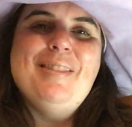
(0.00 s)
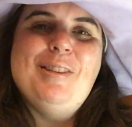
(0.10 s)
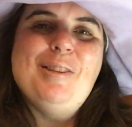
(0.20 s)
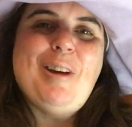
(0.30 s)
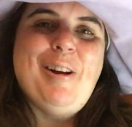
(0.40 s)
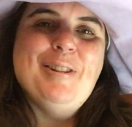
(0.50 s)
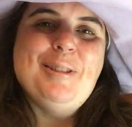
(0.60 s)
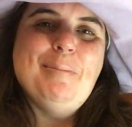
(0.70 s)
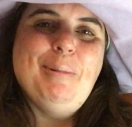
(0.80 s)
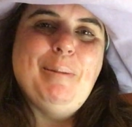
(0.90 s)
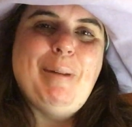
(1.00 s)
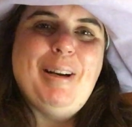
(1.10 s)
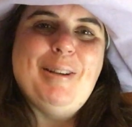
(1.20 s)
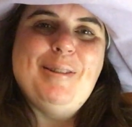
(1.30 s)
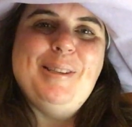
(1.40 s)
this is our Simple
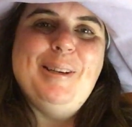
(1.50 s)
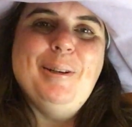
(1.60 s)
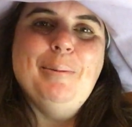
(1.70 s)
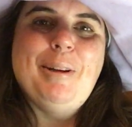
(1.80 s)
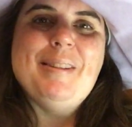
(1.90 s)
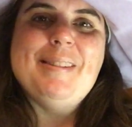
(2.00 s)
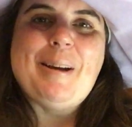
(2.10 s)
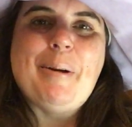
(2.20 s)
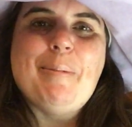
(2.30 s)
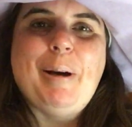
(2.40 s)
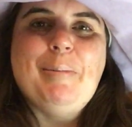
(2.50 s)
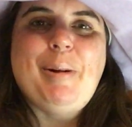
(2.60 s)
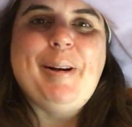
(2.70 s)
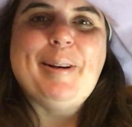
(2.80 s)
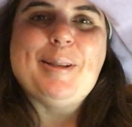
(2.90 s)
Abundance year with Sarah Ban
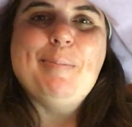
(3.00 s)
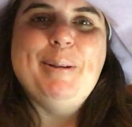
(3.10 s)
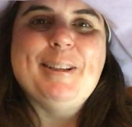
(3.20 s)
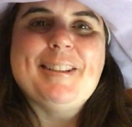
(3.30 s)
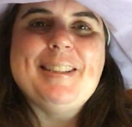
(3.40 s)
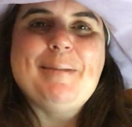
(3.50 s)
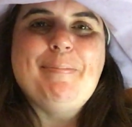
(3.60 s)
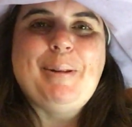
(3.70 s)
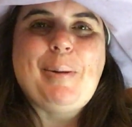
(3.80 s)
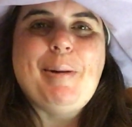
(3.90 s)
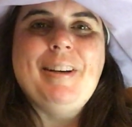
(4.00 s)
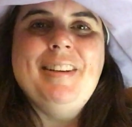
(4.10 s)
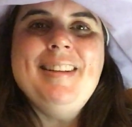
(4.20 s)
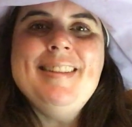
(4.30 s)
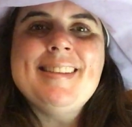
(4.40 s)
Breathnach's book, Simple
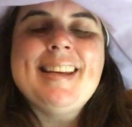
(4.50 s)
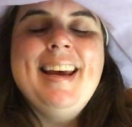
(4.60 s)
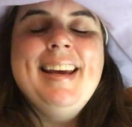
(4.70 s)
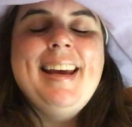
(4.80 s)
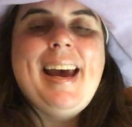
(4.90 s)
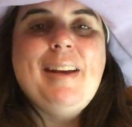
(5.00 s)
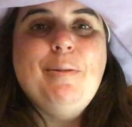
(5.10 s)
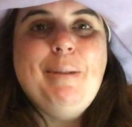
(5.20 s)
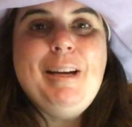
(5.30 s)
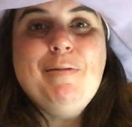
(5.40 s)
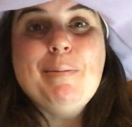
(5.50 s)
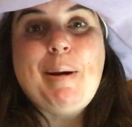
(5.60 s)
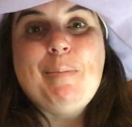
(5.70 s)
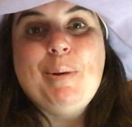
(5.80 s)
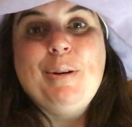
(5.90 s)
Abundance. And you may
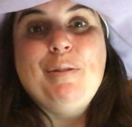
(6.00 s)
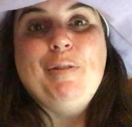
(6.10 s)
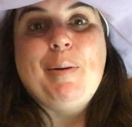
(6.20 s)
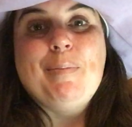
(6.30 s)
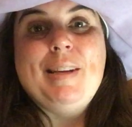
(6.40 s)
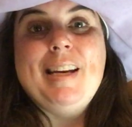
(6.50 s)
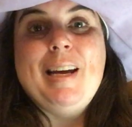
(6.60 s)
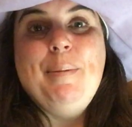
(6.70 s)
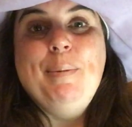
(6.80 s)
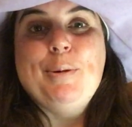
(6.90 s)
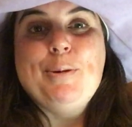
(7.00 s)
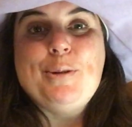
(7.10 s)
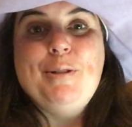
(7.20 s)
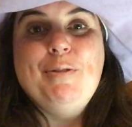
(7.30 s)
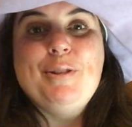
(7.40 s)
remember from the April
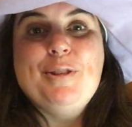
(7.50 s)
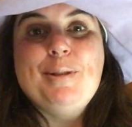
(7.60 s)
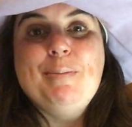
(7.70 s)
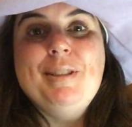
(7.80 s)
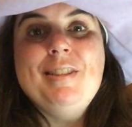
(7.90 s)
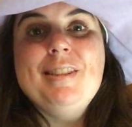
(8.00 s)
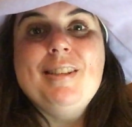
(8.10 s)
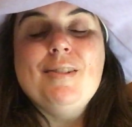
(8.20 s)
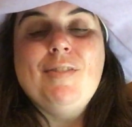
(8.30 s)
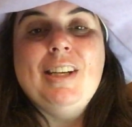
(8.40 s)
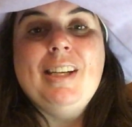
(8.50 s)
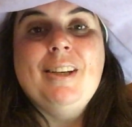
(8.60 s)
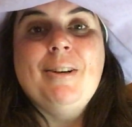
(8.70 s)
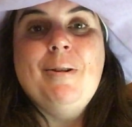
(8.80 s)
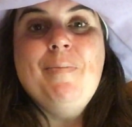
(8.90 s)
Joyful Simplicities
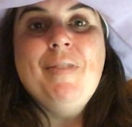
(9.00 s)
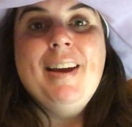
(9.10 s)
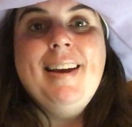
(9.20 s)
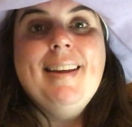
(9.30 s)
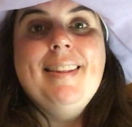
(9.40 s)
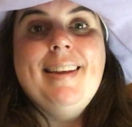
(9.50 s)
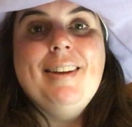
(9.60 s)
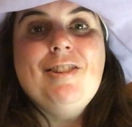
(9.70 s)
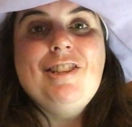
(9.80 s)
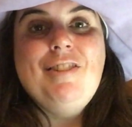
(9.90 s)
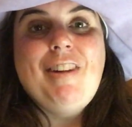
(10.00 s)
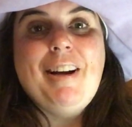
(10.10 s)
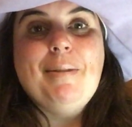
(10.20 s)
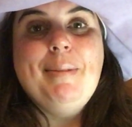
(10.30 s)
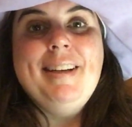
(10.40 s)
video that she
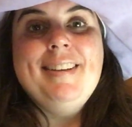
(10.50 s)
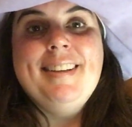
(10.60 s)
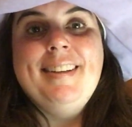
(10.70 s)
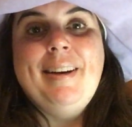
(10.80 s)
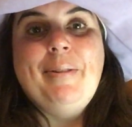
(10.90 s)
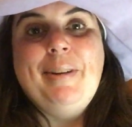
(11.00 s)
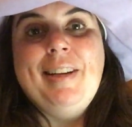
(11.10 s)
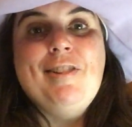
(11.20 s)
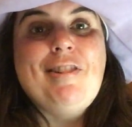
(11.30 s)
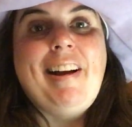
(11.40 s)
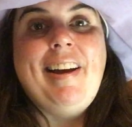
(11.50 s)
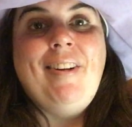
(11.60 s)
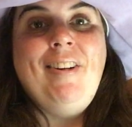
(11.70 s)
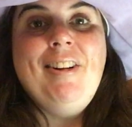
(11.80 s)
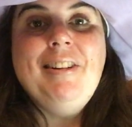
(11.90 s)
recommended that we try
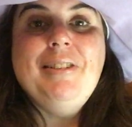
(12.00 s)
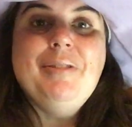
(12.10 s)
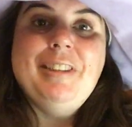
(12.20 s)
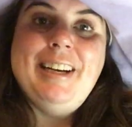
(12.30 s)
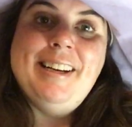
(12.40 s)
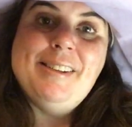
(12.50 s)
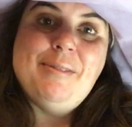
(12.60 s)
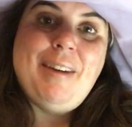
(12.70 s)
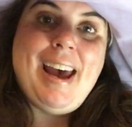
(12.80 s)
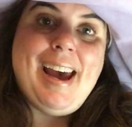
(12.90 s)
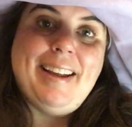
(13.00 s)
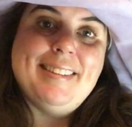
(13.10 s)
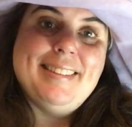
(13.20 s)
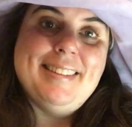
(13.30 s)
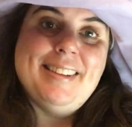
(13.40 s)
all different kinds of
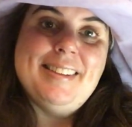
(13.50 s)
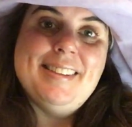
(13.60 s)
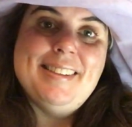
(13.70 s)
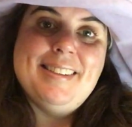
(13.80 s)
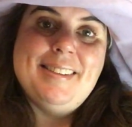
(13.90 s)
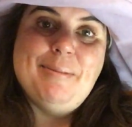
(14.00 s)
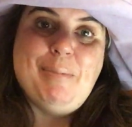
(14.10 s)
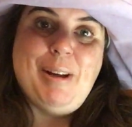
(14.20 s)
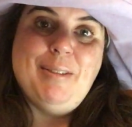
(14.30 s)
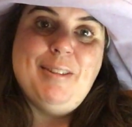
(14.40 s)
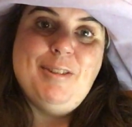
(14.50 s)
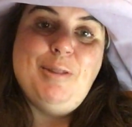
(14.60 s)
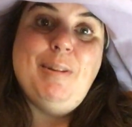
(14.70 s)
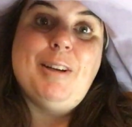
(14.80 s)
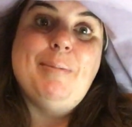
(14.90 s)
hats this month.
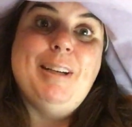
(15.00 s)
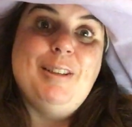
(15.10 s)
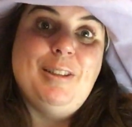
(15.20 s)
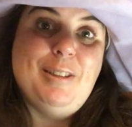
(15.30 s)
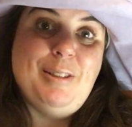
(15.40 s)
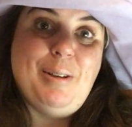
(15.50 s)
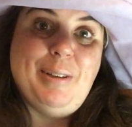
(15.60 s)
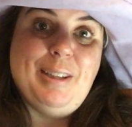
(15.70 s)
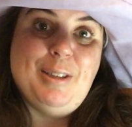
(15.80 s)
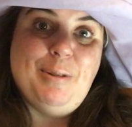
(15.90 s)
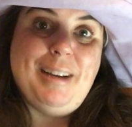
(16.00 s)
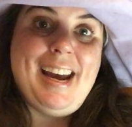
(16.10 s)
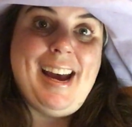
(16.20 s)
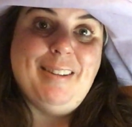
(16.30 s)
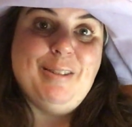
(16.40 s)
She recommended going to a
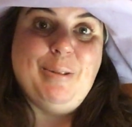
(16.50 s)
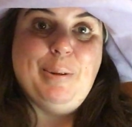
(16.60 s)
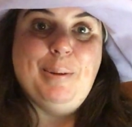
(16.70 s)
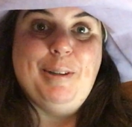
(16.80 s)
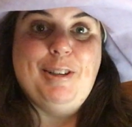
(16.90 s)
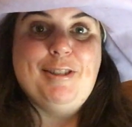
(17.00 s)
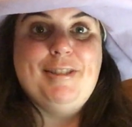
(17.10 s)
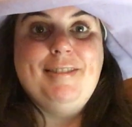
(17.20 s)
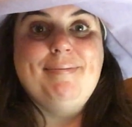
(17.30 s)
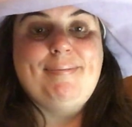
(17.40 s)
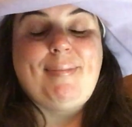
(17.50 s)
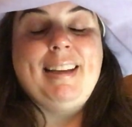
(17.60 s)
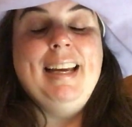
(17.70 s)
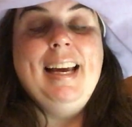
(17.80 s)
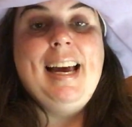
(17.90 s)
hat store, which
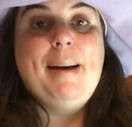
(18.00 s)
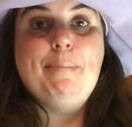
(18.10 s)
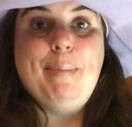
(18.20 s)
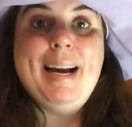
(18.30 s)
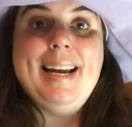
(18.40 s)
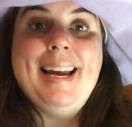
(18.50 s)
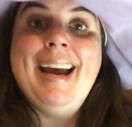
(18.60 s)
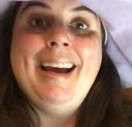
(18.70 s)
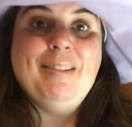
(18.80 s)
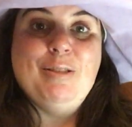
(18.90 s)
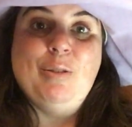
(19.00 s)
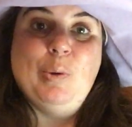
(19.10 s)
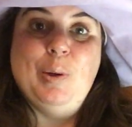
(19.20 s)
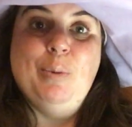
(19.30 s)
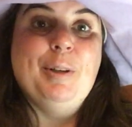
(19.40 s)
my hat
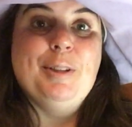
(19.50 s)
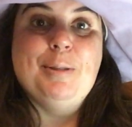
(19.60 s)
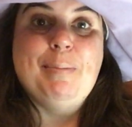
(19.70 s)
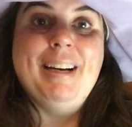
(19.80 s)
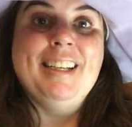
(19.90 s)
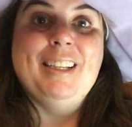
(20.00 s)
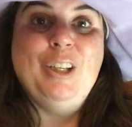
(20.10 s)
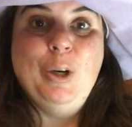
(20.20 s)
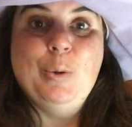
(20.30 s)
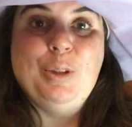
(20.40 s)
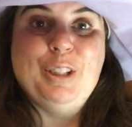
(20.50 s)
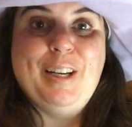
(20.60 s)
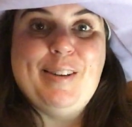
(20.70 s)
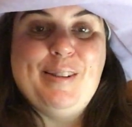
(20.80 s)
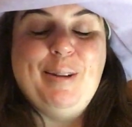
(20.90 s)
store was my coat
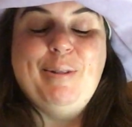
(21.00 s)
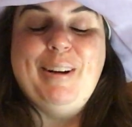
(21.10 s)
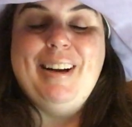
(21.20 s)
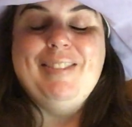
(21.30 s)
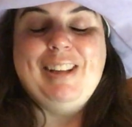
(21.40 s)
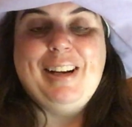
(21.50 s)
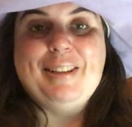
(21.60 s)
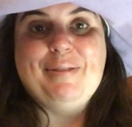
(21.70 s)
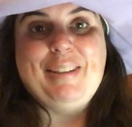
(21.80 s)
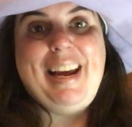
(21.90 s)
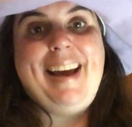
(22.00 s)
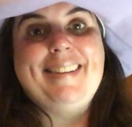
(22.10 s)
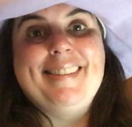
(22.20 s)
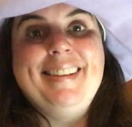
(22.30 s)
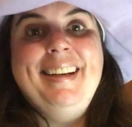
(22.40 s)
closet where I have a lot of different
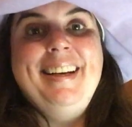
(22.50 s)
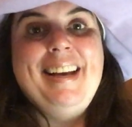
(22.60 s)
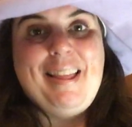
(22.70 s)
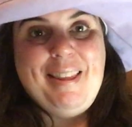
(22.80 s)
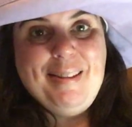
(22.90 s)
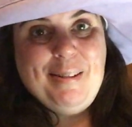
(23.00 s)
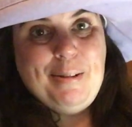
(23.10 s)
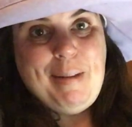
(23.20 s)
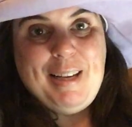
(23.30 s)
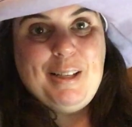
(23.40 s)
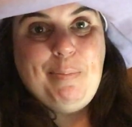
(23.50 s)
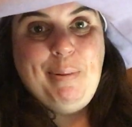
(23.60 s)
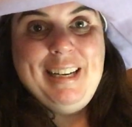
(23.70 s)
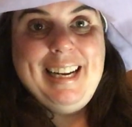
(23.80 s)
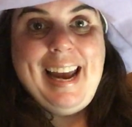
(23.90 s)
hats. This is my
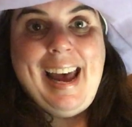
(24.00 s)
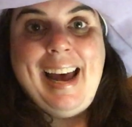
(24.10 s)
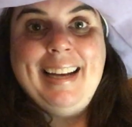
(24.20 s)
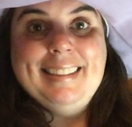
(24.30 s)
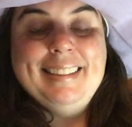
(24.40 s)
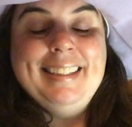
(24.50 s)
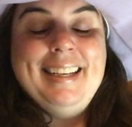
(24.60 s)
spring hat,